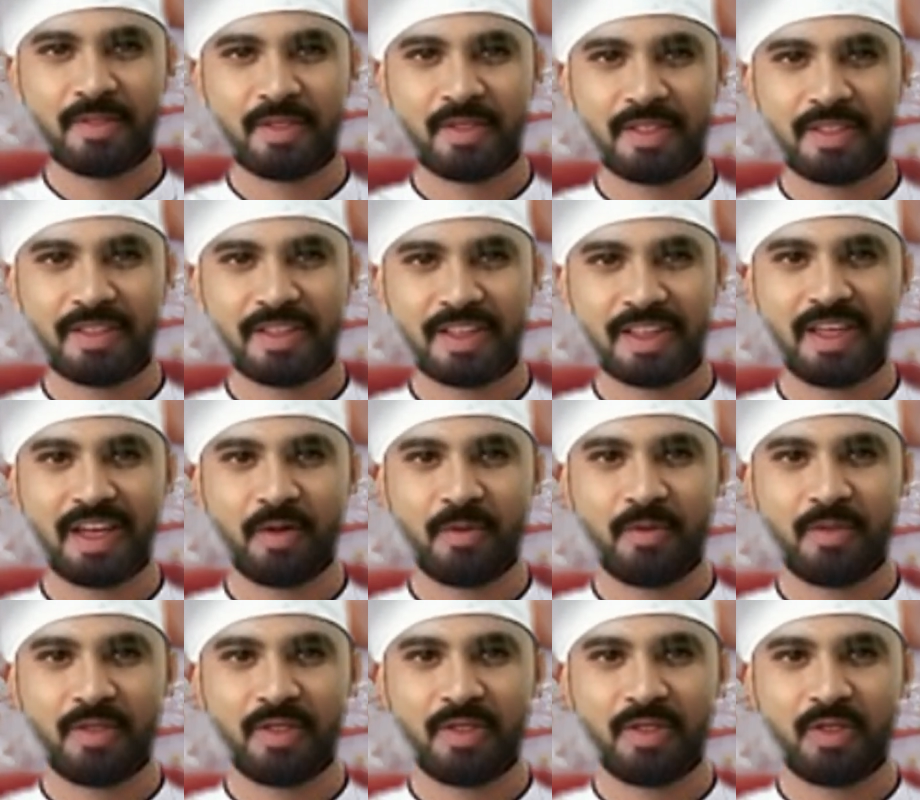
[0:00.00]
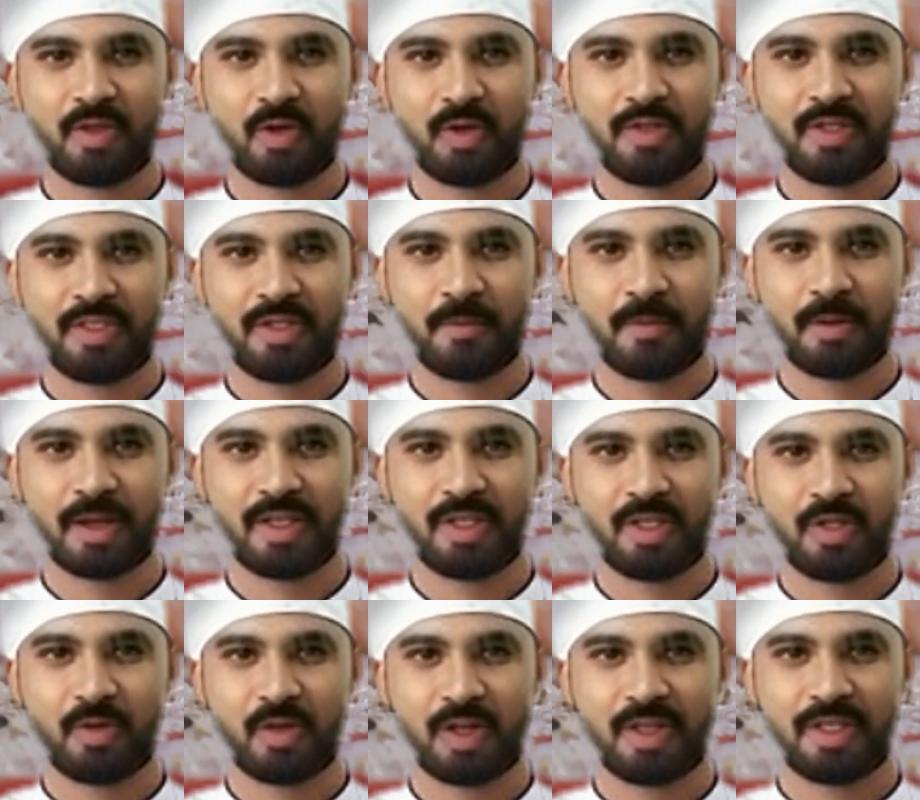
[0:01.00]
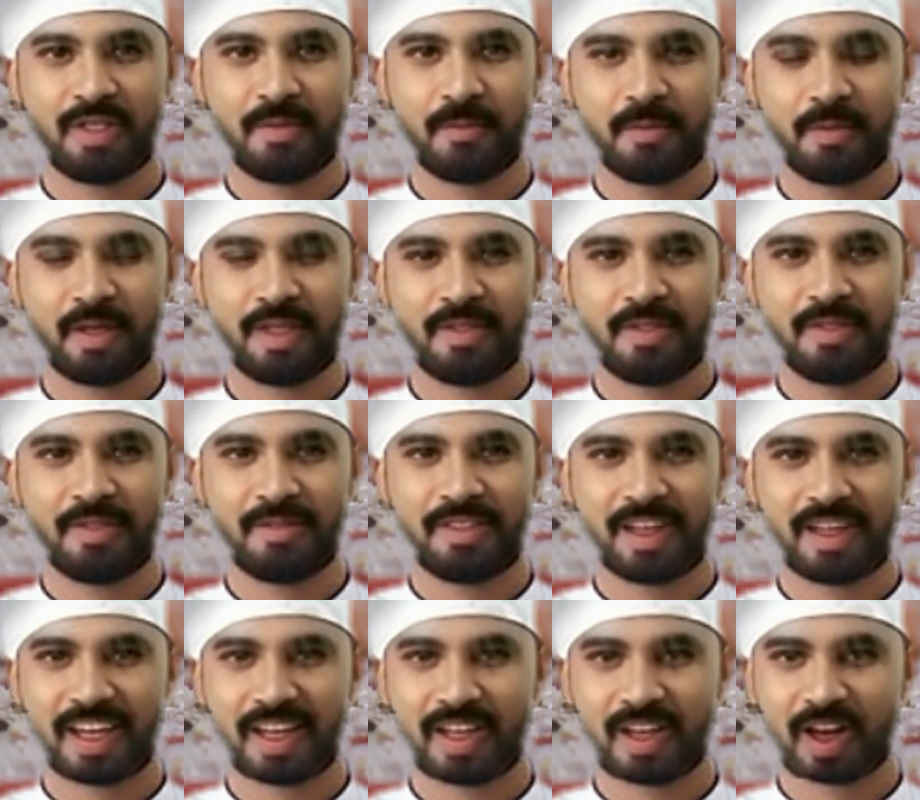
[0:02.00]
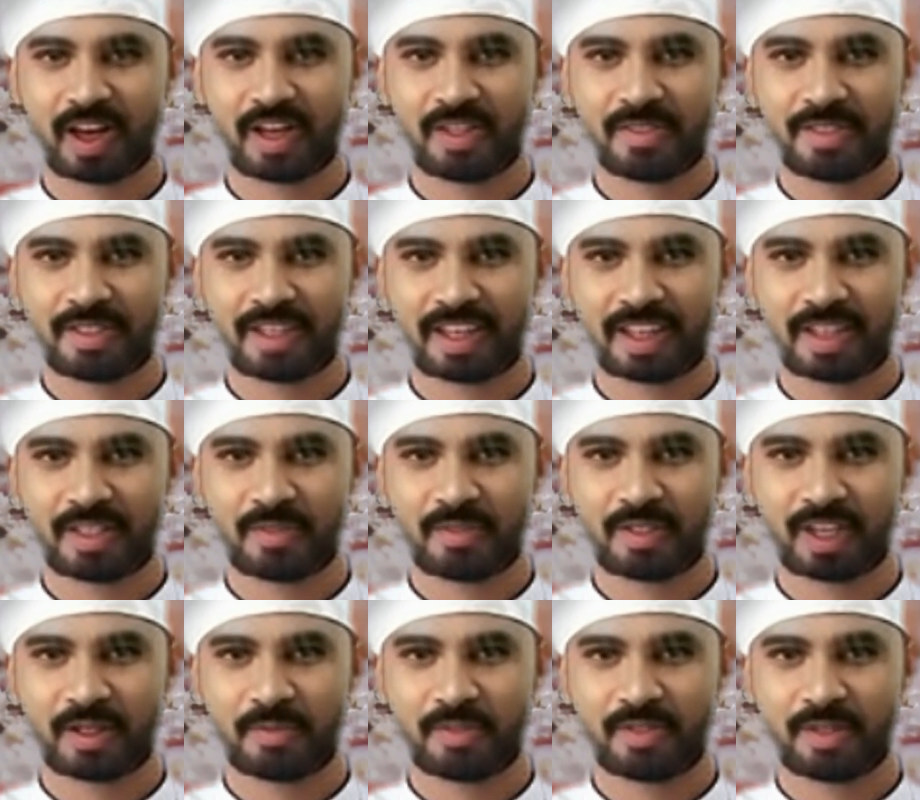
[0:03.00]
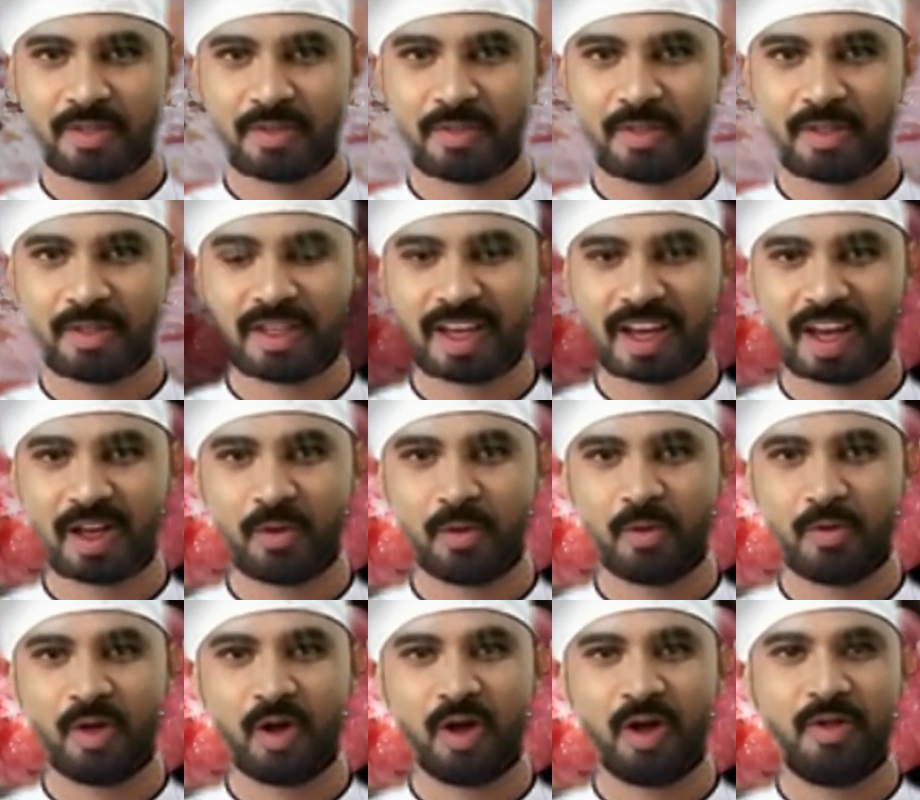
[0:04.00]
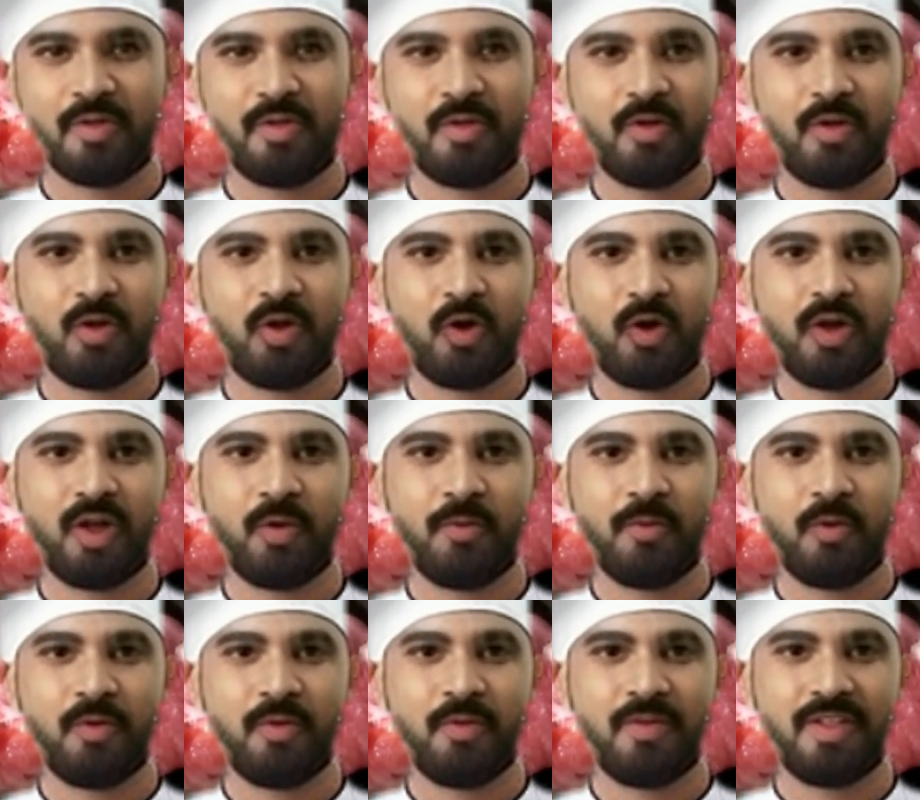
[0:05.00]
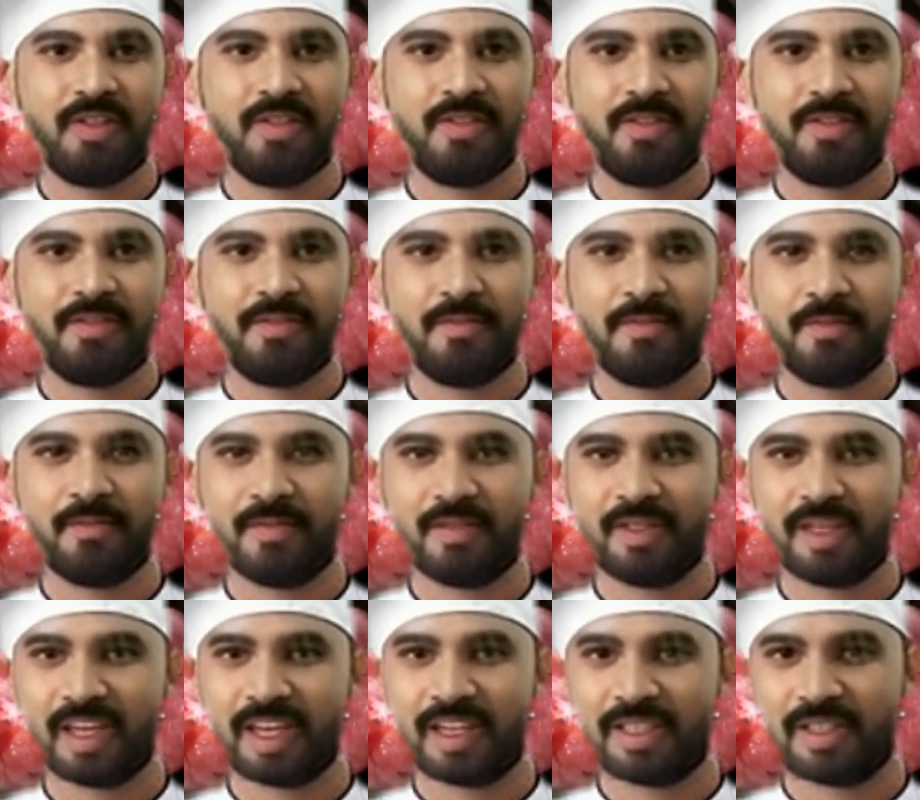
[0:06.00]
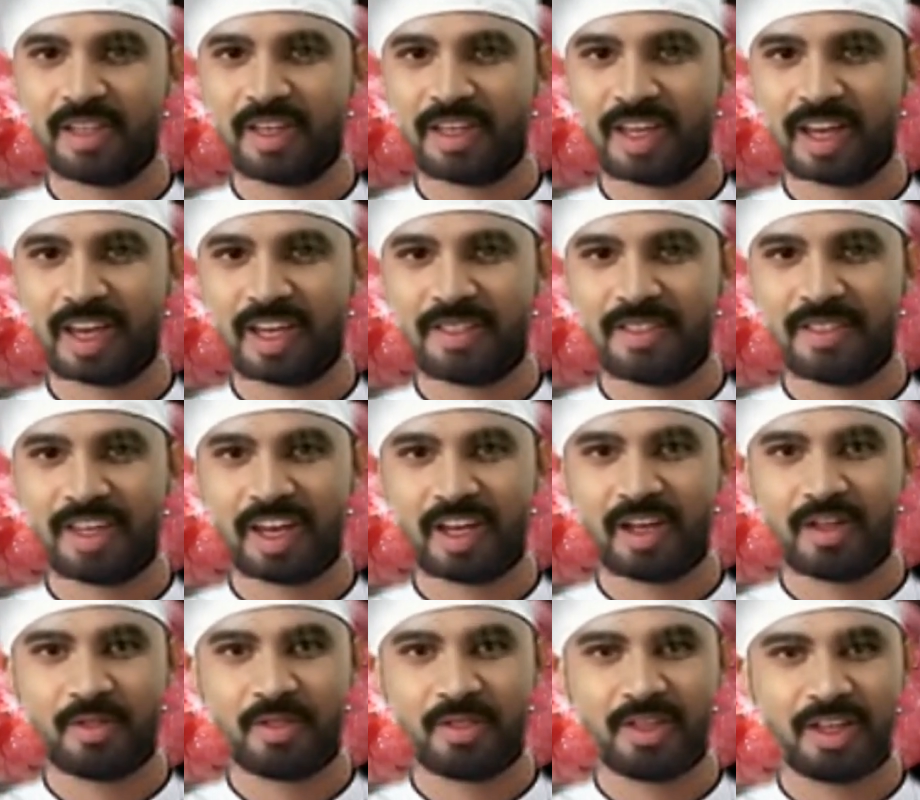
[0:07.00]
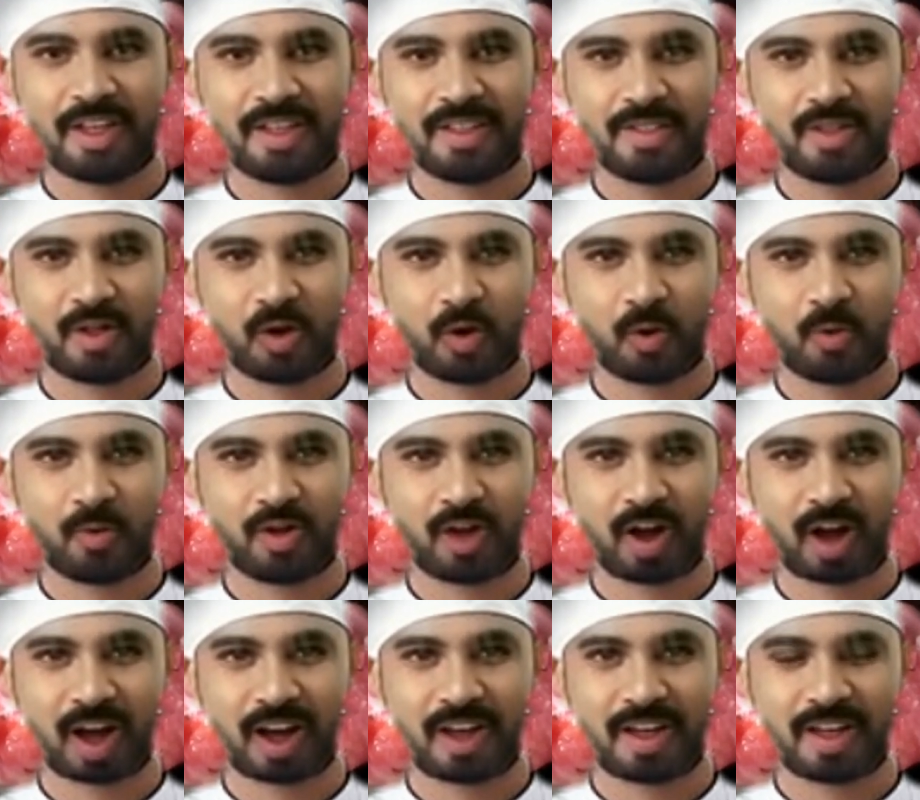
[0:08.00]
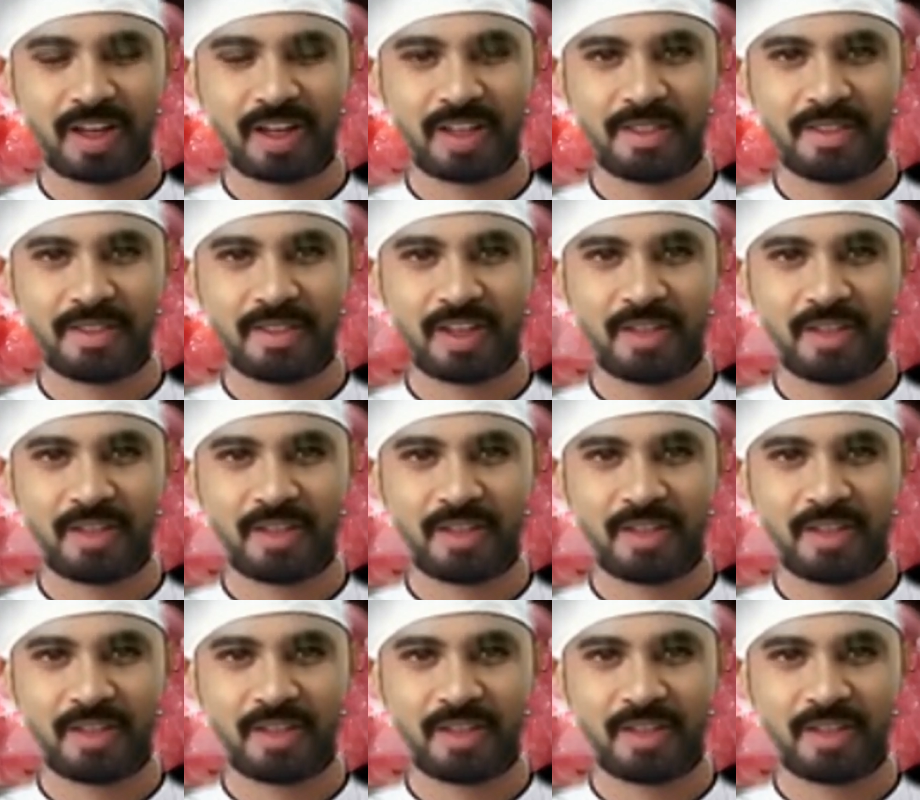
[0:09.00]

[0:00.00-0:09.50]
This allows the salt to penetrate the meat, enhancing its flavor. Now, onto the cooking process. Heat a cast iron skillet over high heat